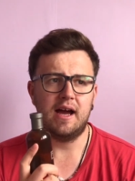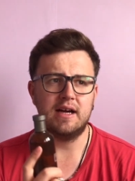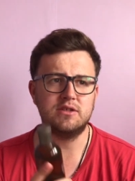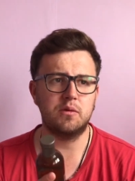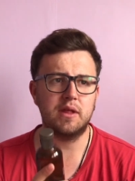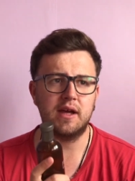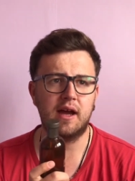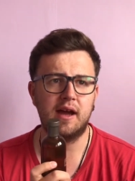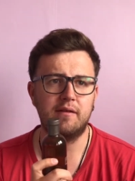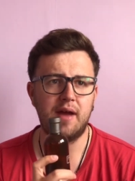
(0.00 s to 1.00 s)
I don't think
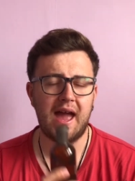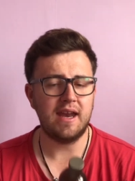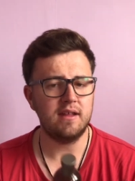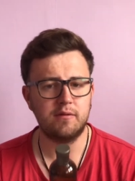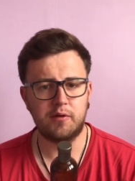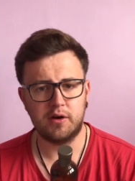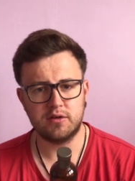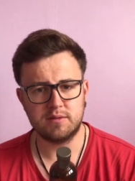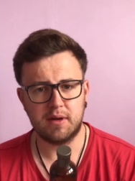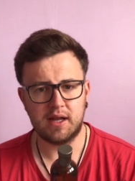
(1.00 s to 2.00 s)
I have any other
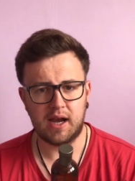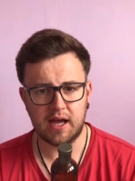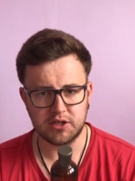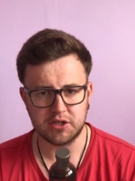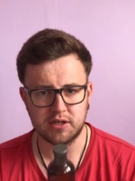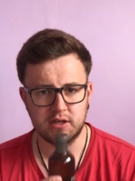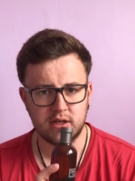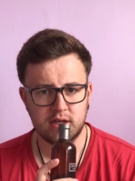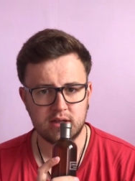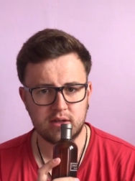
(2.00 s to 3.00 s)
fragrance in my collection
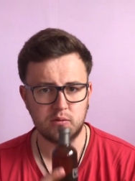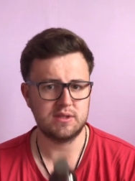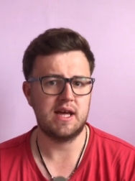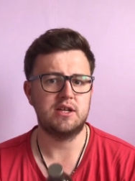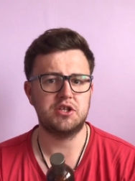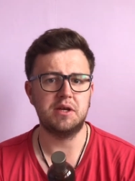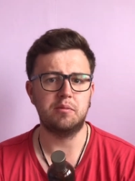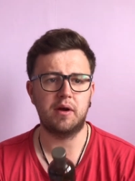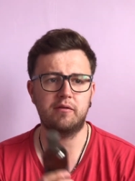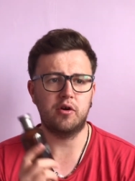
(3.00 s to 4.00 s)
that was that
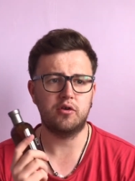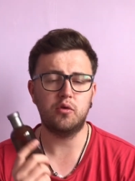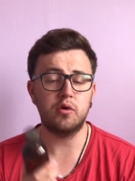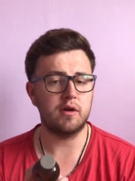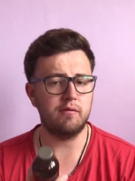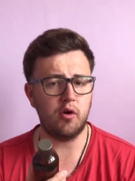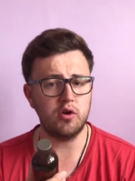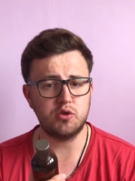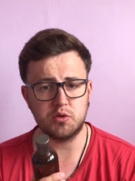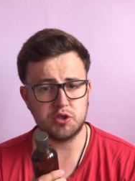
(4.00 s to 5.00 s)
cheap. I've got Nautica
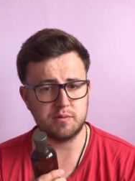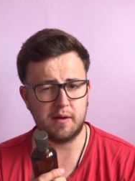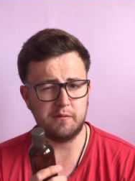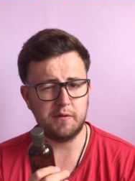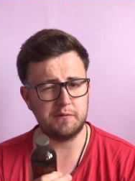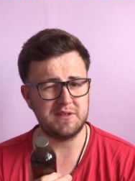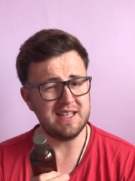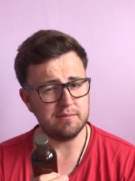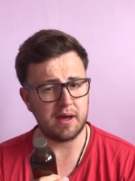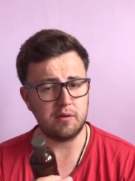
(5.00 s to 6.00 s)
Voyage, which is about
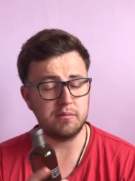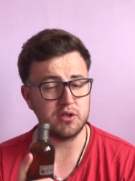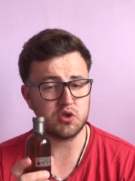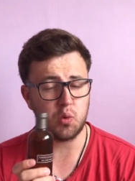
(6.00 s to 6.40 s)
£15, but